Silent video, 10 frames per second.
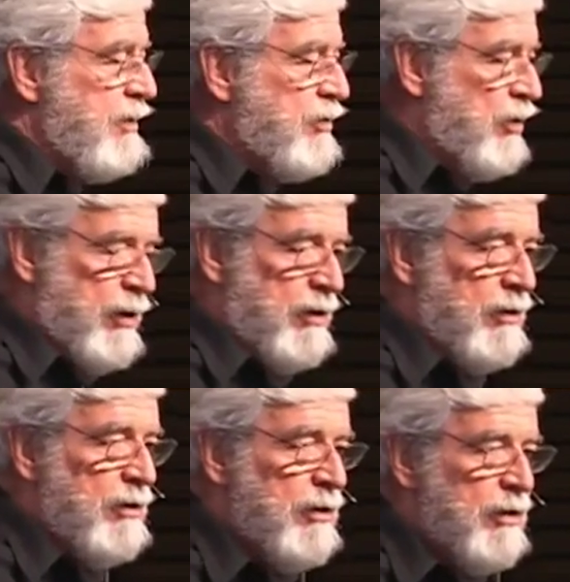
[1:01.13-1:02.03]
"Sir,
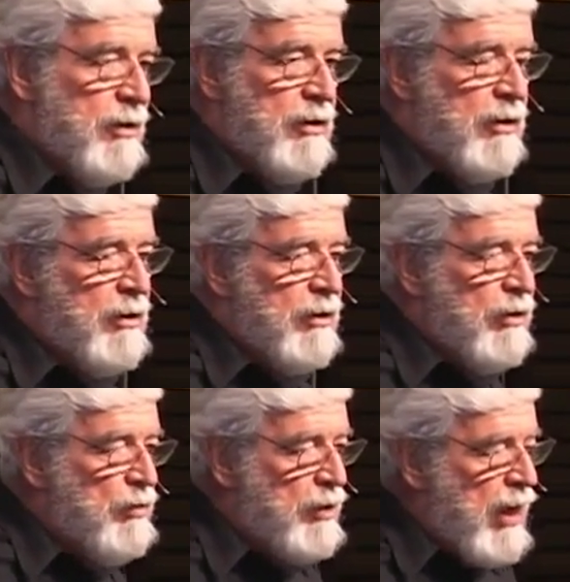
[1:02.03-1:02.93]

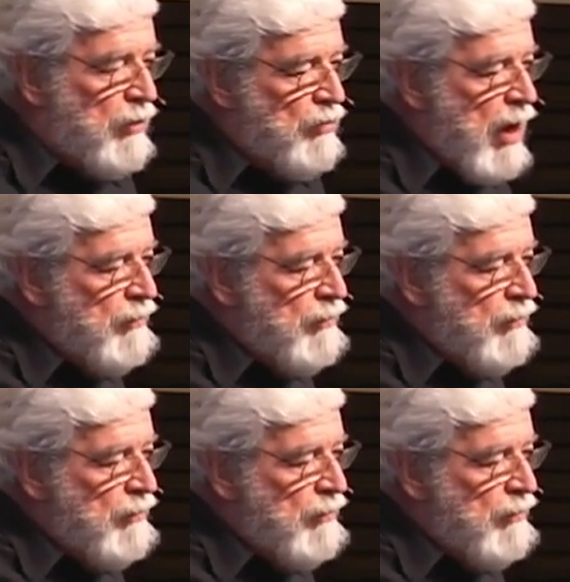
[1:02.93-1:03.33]
you can't drive